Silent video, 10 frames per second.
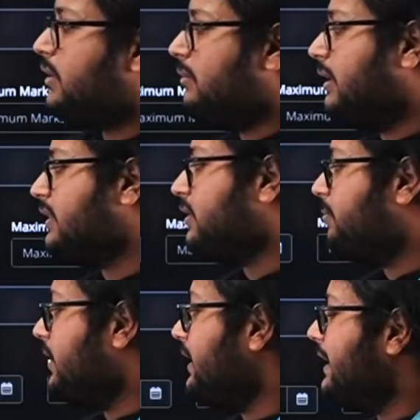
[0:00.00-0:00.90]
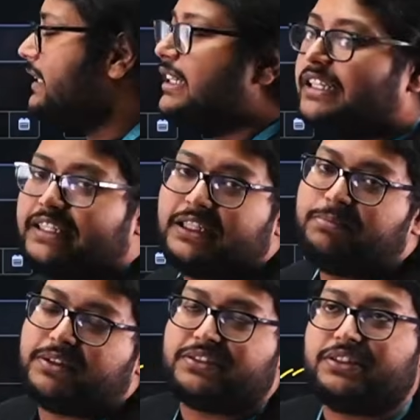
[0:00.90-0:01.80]
marks obtained and the aggregate
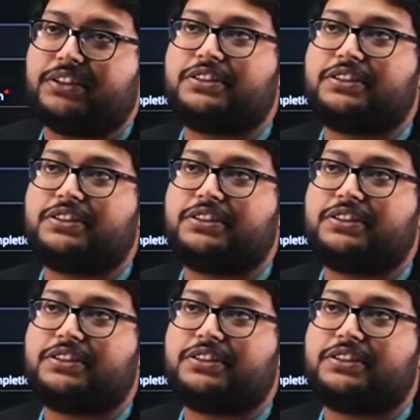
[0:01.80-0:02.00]
percentage.